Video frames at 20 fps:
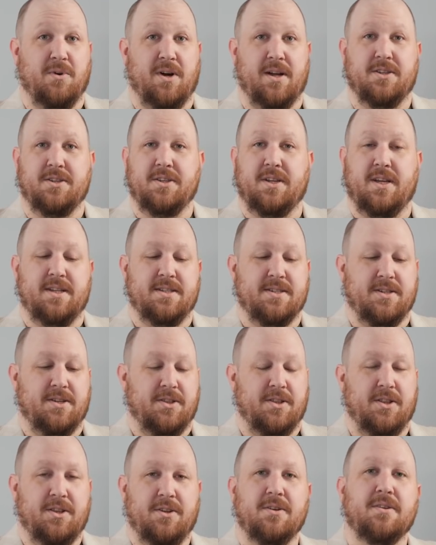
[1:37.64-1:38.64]
watch. It's a
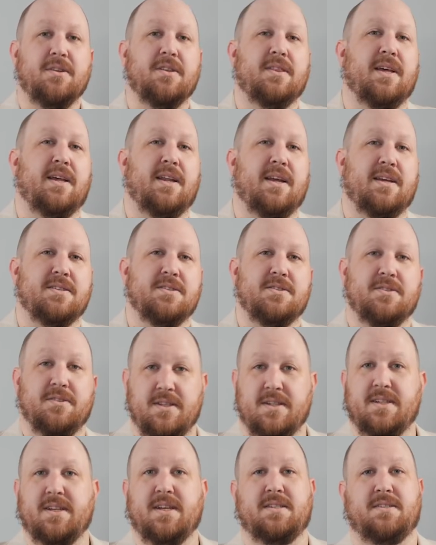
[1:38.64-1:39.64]
look that has
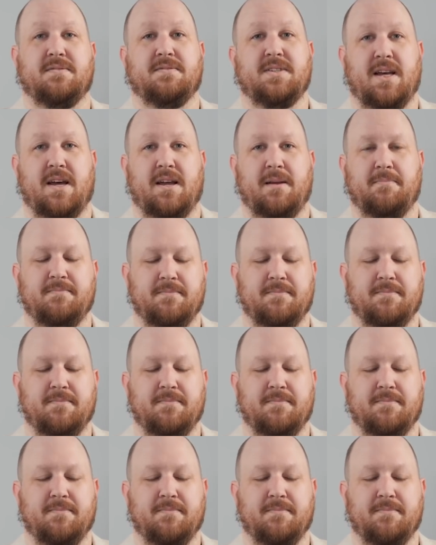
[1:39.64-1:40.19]
stood the test of time.